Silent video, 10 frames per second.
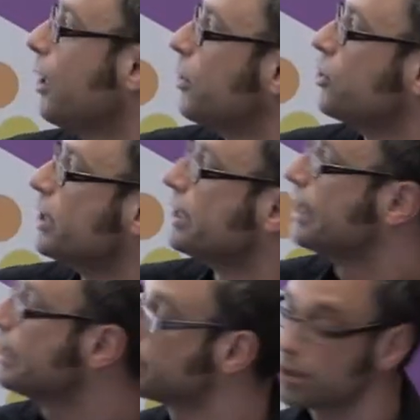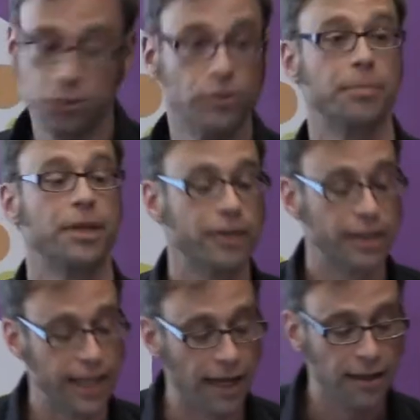which is this: to
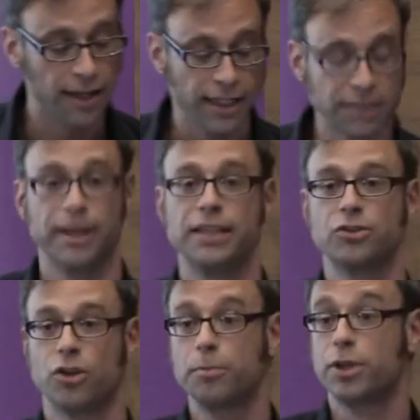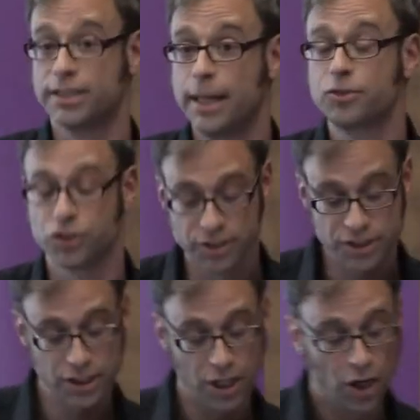empirically analyze, based on
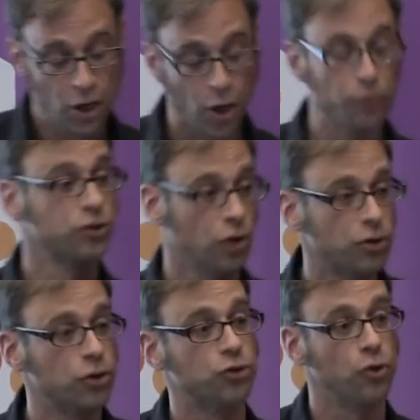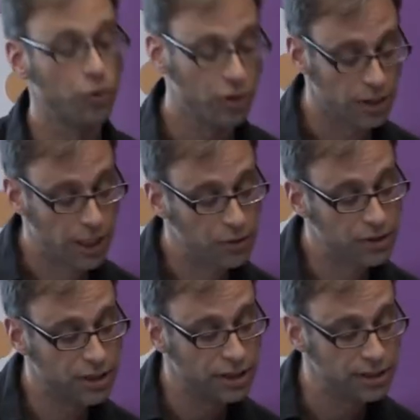perceptions of Scottish local
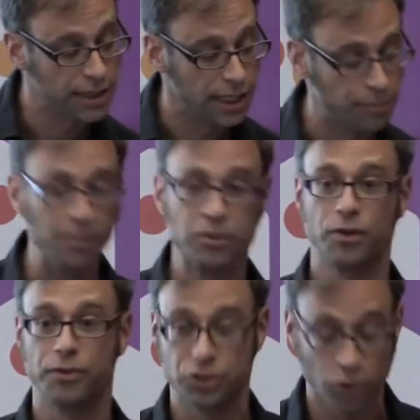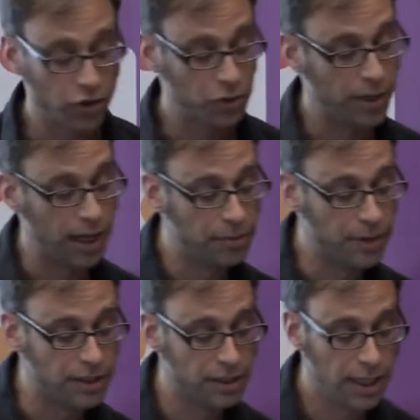councillors and members of the Scottish
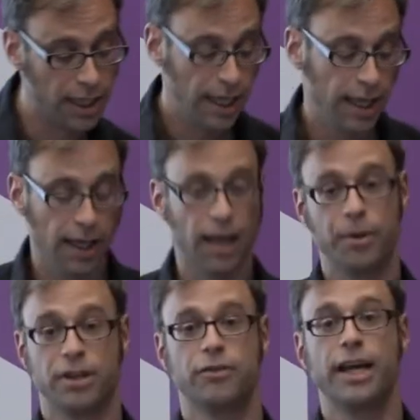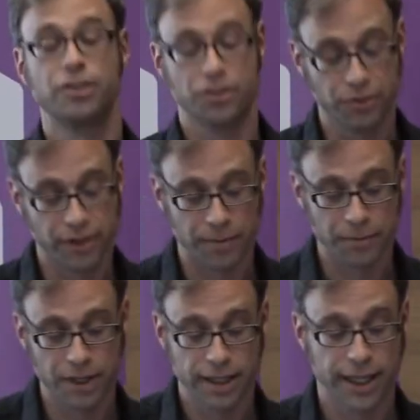Parliament, whether
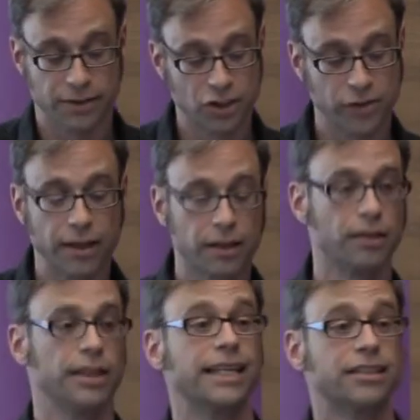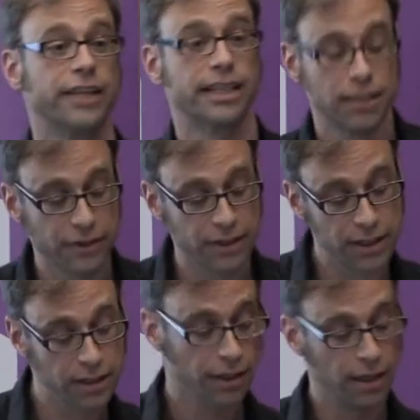WriteToThem can strengthen
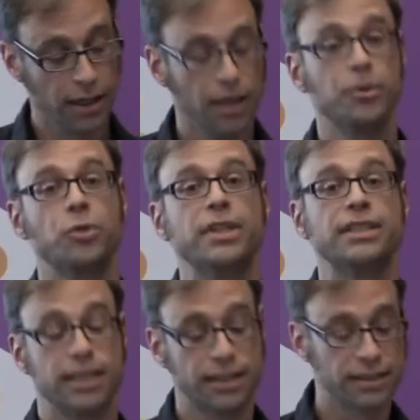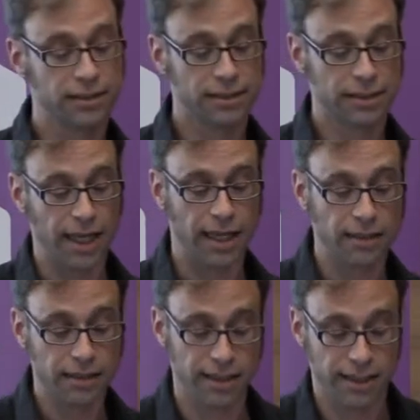interactivity between citizens
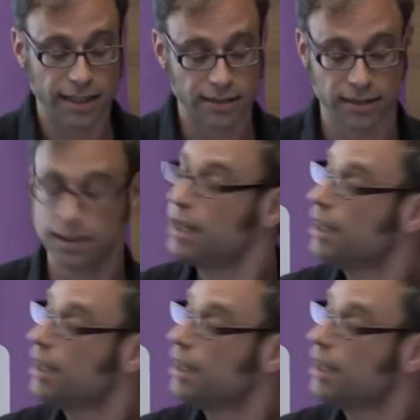and the elected